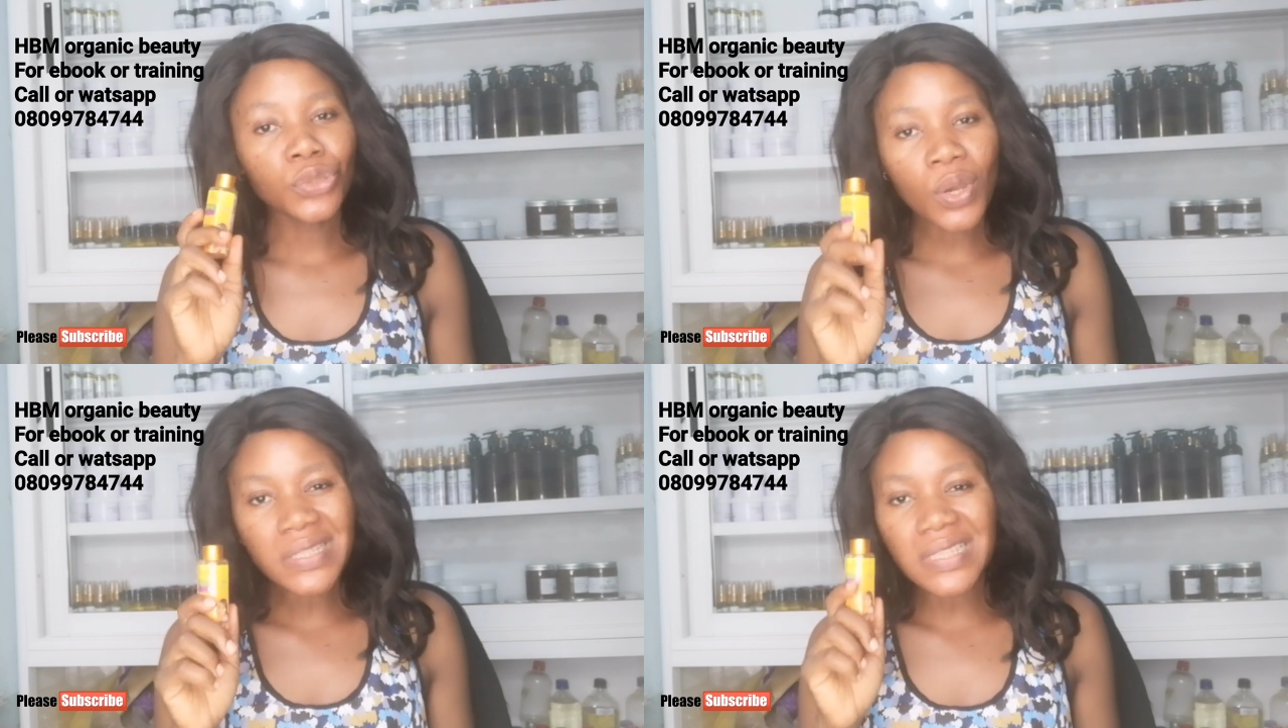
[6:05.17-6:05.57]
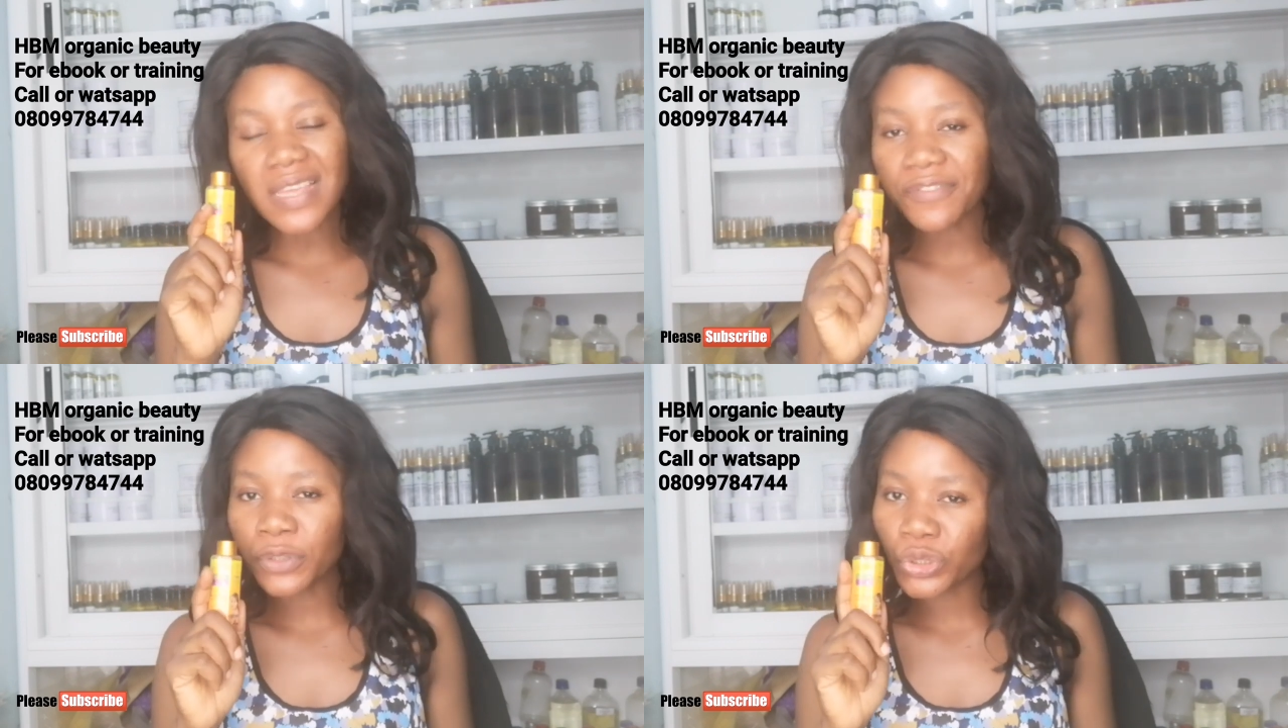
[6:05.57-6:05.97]
don't
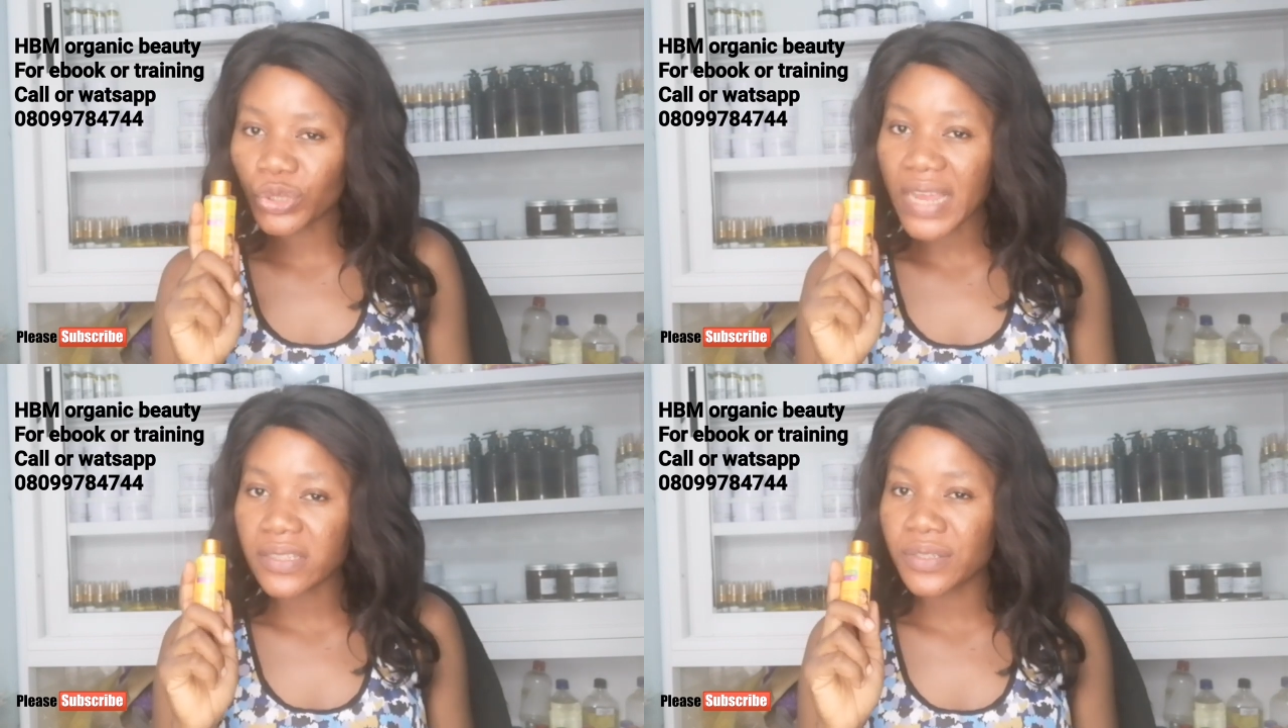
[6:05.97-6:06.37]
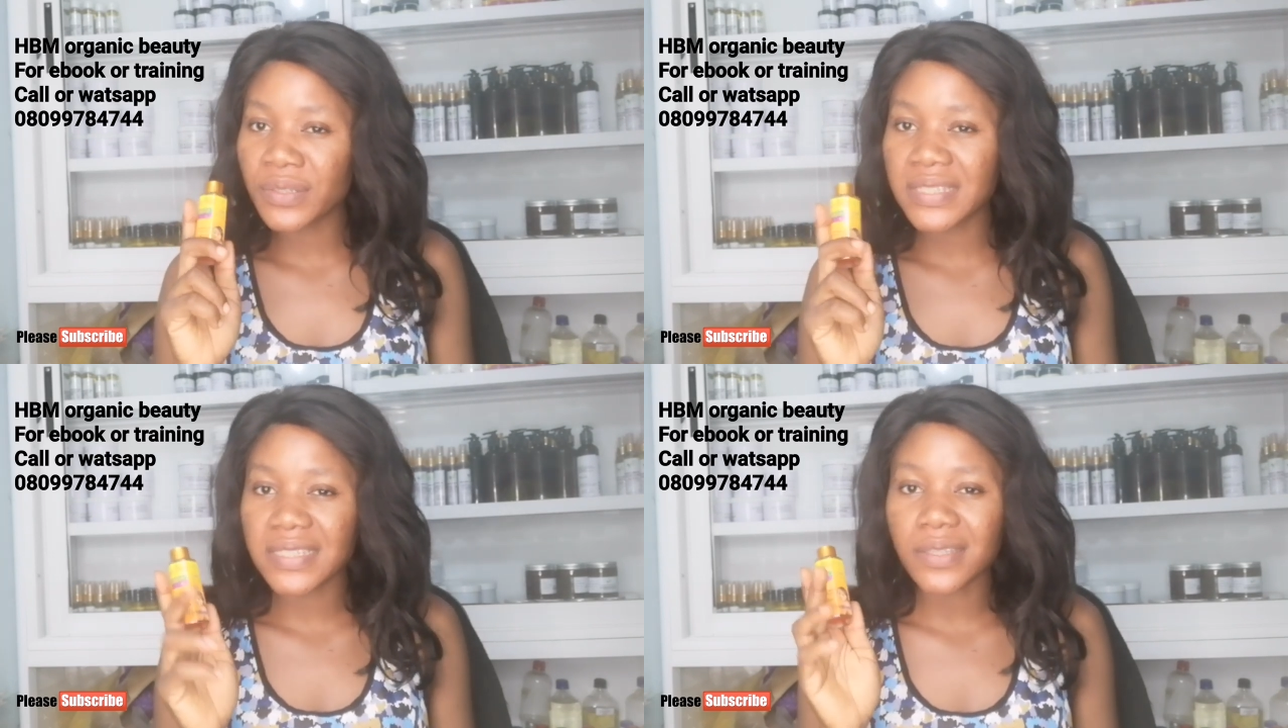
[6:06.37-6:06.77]
even try to
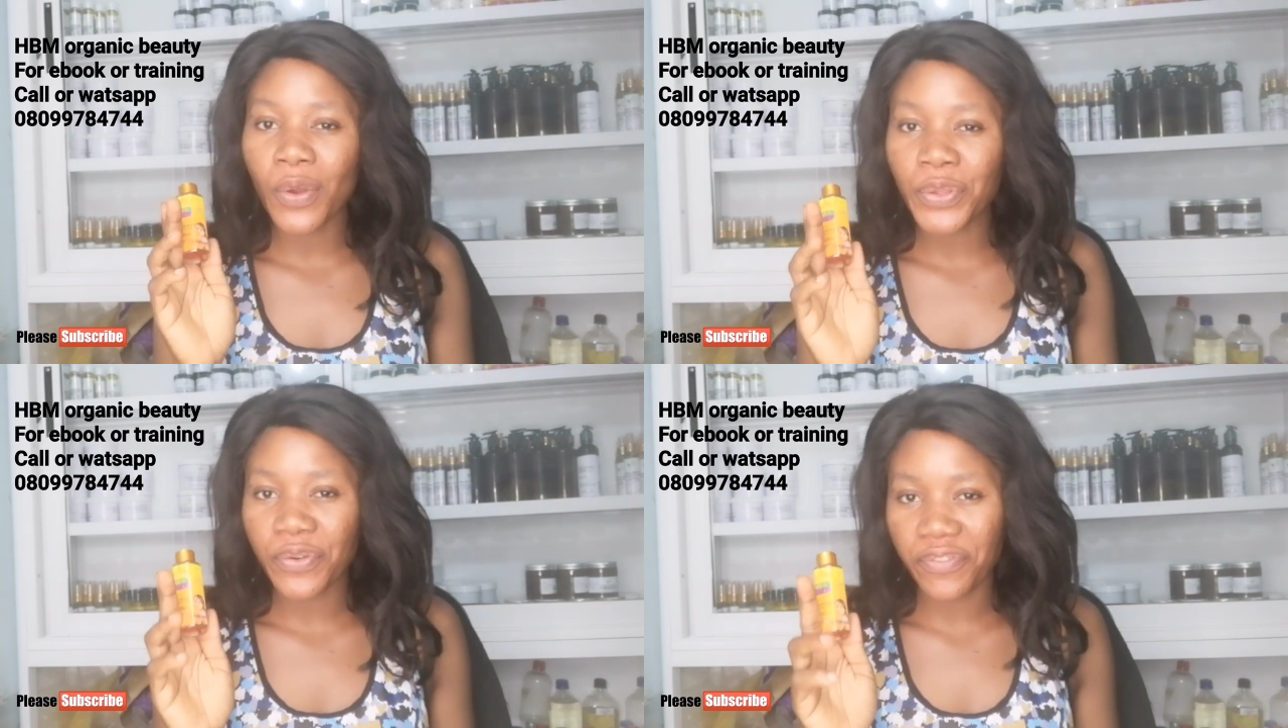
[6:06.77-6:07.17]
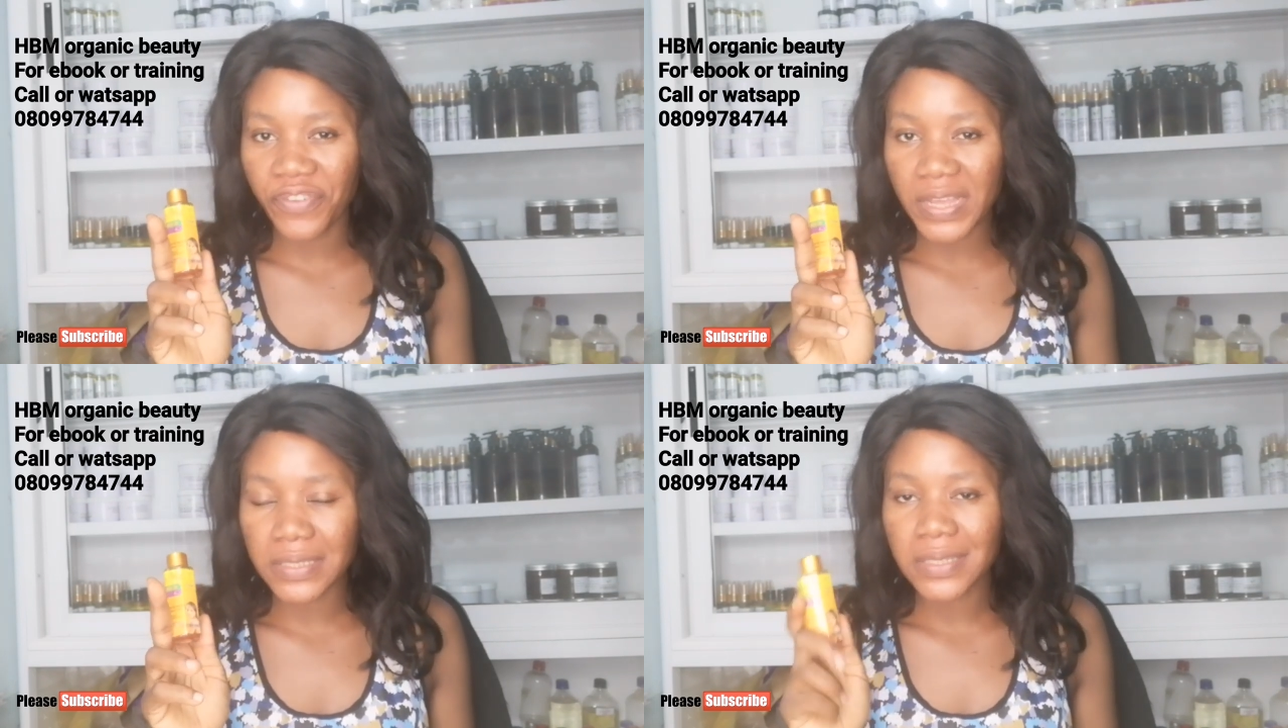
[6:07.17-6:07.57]
use this on your
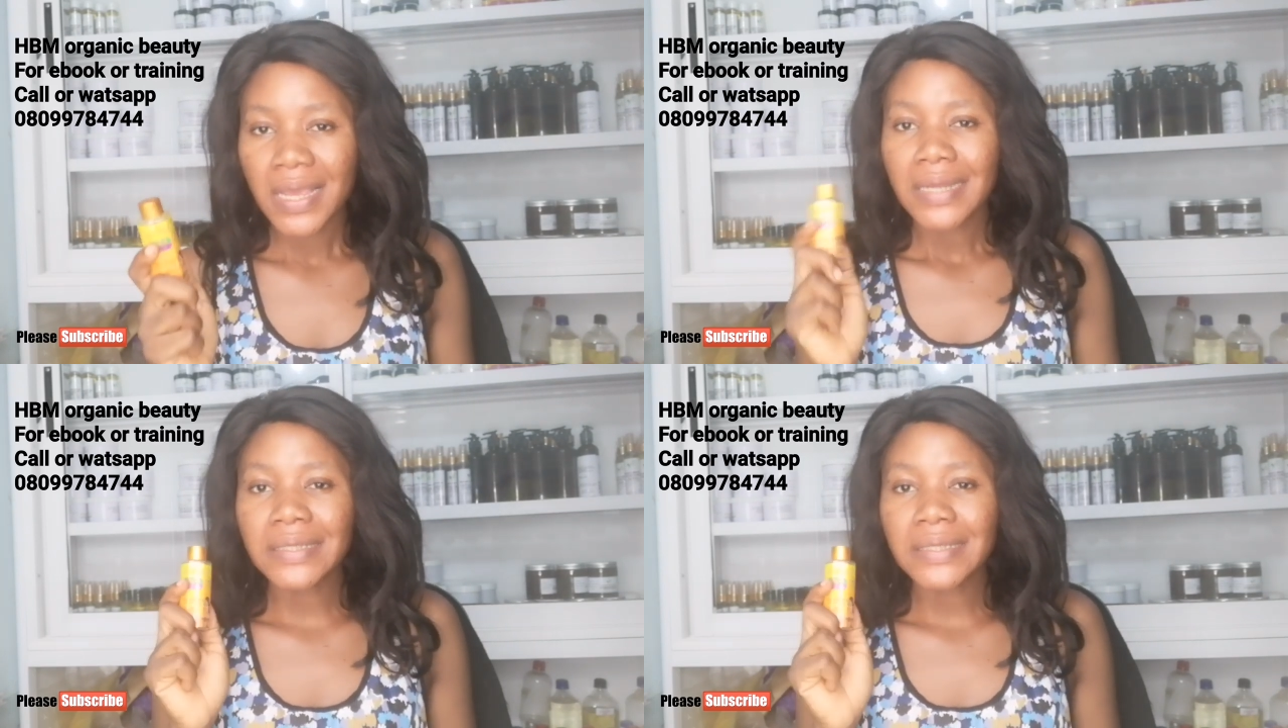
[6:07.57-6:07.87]
face.